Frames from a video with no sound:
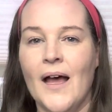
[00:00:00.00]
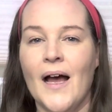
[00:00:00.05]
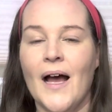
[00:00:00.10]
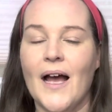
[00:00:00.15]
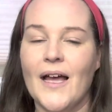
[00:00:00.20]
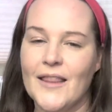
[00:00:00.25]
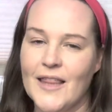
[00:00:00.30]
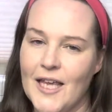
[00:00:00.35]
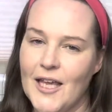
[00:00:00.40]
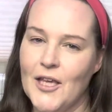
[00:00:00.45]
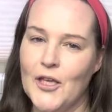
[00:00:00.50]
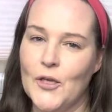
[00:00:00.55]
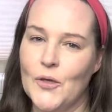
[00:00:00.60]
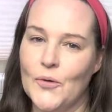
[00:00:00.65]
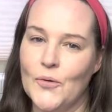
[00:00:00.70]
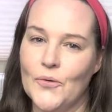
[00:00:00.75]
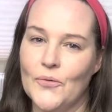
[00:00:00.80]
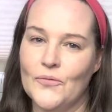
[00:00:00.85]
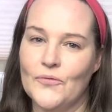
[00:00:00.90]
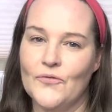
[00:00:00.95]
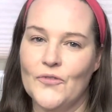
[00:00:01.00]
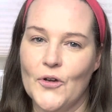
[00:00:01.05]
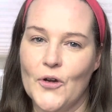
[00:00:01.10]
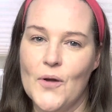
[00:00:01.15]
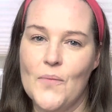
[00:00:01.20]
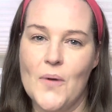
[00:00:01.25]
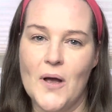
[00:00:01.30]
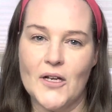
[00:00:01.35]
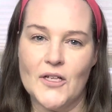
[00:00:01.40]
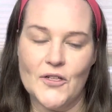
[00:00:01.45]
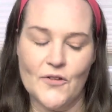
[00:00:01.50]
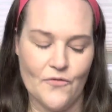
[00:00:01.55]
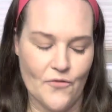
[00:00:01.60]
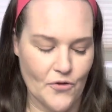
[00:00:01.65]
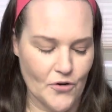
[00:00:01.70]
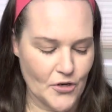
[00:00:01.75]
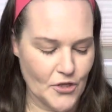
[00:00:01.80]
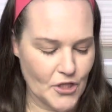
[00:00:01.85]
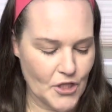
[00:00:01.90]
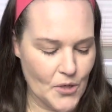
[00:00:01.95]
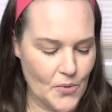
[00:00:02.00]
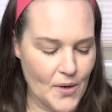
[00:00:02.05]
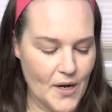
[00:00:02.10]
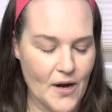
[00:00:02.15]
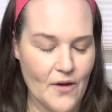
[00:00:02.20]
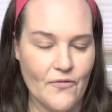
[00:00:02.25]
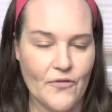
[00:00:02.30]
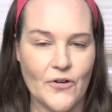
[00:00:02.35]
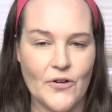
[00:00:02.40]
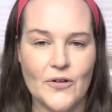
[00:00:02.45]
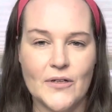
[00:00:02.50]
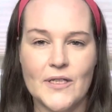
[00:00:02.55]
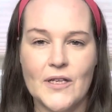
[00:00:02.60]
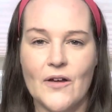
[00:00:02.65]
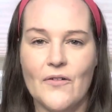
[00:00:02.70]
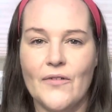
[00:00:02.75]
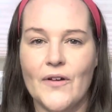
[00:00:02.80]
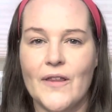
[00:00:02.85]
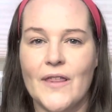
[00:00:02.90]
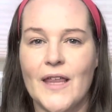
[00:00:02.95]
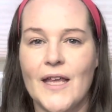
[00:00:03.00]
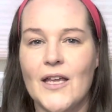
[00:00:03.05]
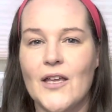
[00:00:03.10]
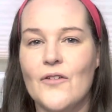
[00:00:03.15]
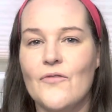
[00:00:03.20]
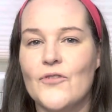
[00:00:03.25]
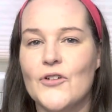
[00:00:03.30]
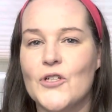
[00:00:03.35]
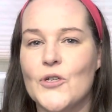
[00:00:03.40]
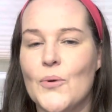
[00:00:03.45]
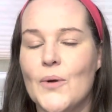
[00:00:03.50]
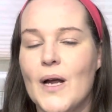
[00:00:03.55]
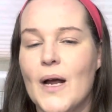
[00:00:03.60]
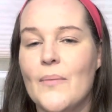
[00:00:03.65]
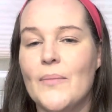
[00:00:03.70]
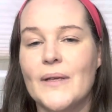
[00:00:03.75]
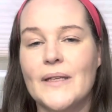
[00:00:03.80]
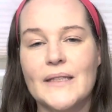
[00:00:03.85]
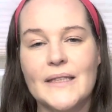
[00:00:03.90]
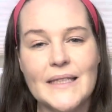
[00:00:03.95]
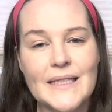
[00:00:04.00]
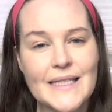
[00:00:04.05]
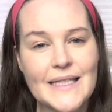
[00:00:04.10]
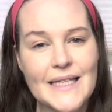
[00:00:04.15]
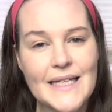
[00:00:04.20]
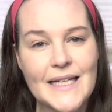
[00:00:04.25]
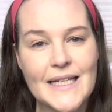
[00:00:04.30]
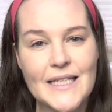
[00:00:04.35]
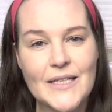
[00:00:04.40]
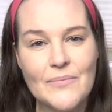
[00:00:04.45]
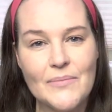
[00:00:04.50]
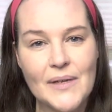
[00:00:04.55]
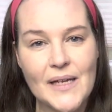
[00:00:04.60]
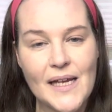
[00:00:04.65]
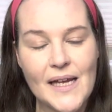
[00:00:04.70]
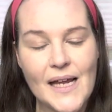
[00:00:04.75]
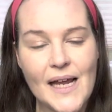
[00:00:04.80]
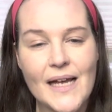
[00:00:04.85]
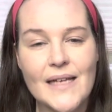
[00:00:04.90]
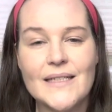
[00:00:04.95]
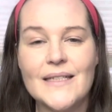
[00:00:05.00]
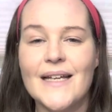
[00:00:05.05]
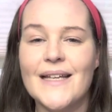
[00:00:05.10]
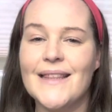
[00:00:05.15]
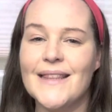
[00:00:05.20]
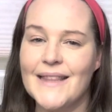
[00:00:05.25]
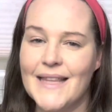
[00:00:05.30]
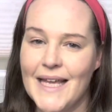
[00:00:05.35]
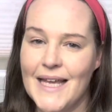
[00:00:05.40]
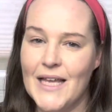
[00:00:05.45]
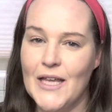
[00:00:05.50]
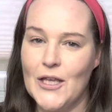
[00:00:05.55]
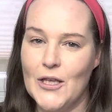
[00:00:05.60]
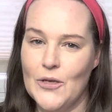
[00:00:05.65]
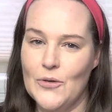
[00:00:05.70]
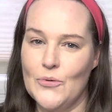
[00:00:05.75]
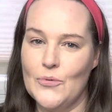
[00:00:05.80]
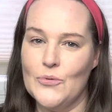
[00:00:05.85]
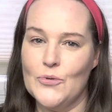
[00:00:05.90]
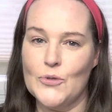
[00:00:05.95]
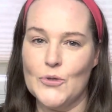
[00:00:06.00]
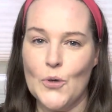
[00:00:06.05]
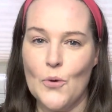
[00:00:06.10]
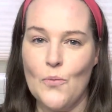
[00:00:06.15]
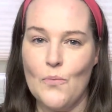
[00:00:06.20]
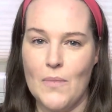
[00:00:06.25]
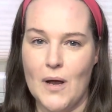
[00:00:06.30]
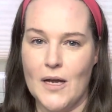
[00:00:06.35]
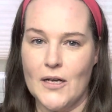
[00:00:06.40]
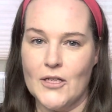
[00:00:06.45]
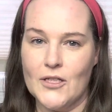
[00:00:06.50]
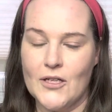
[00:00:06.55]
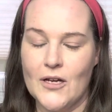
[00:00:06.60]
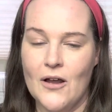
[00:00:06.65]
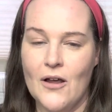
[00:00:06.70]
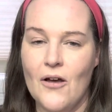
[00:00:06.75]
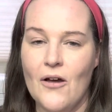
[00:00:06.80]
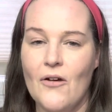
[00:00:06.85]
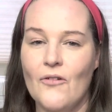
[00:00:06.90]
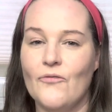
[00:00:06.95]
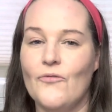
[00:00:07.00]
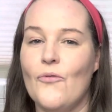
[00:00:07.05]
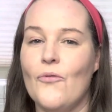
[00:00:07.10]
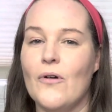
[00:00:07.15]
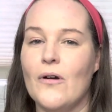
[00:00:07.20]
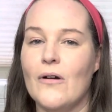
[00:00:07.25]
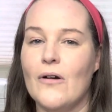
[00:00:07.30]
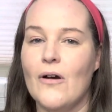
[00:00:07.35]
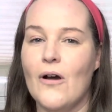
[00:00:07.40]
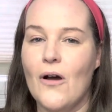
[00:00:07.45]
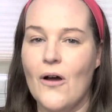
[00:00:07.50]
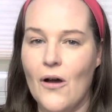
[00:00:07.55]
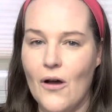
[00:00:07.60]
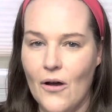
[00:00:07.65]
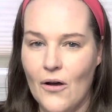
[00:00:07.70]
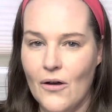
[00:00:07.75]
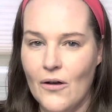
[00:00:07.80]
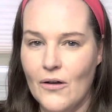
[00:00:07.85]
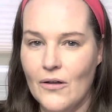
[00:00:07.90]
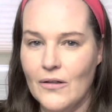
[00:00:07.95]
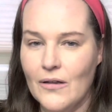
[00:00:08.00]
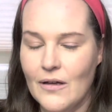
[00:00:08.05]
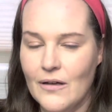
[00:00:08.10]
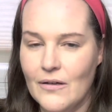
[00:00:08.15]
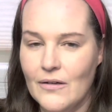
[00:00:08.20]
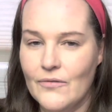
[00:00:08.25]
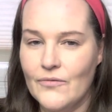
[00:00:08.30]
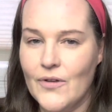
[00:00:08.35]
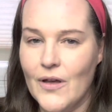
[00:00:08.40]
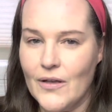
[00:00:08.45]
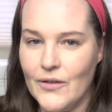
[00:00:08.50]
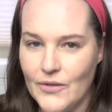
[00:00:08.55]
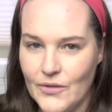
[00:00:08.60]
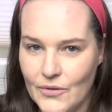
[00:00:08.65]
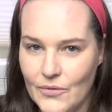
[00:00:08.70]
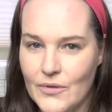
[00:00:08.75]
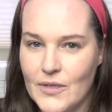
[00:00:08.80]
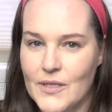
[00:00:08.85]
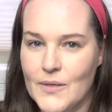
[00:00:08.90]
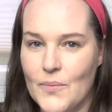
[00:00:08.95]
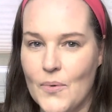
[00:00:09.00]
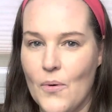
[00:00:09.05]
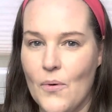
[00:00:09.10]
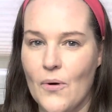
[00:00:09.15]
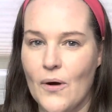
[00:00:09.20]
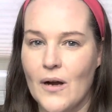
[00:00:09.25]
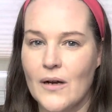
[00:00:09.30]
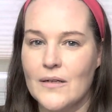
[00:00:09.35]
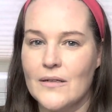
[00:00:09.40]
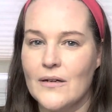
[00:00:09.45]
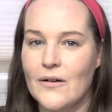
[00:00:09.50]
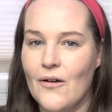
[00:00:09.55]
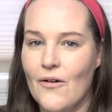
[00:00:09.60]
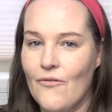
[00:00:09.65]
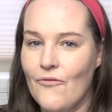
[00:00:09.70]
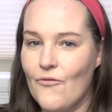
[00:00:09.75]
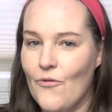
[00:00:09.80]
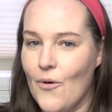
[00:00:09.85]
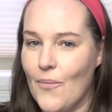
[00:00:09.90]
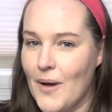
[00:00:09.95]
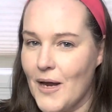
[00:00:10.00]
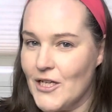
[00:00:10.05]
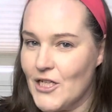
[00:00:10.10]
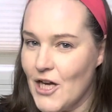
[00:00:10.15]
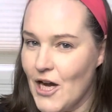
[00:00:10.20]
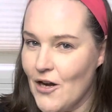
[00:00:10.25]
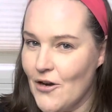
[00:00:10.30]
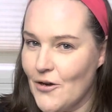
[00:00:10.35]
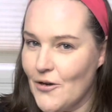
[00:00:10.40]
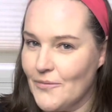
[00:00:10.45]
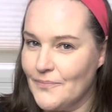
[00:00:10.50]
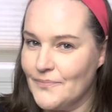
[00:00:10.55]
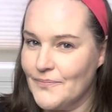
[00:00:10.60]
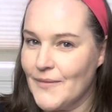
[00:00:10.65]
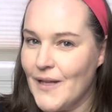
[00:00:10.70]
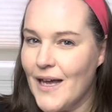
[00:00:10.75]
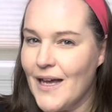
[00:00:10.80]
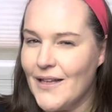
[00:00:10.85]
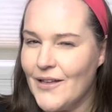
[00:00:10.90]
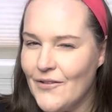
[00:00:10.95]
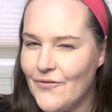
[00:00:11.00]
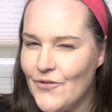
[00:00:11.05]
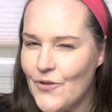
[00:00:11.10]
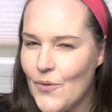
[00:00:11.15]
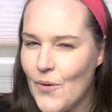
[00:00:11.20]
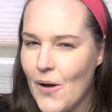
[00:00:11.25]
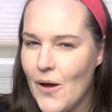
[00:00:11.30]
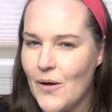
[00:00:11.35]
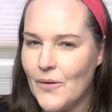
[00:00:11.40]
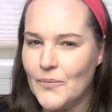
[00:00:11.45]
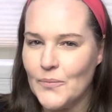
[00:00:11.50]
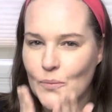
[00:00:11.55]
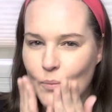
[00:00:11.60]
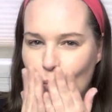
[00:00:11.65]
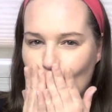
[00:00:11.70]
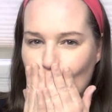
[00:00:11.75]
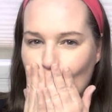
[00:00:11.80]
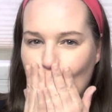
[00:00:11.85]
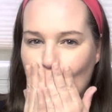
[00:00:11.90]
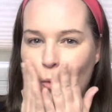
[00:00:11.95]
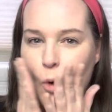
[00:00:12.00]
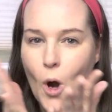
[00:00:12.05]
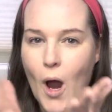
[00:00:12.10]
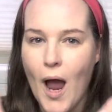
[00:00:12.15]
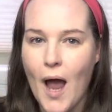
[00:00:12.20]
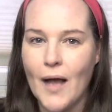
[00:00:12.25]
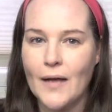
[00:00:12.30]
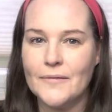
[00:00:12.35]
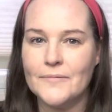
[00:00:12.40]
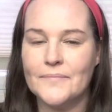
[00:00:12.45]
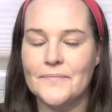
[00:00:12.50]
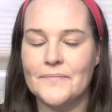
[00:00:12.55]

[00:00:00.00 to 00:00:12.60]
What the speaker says: I thank you very much for showing up for yourself. I thank you for showing up and listening to me. And I thank you so much for all of your support for my channel. I love you all. Mwah.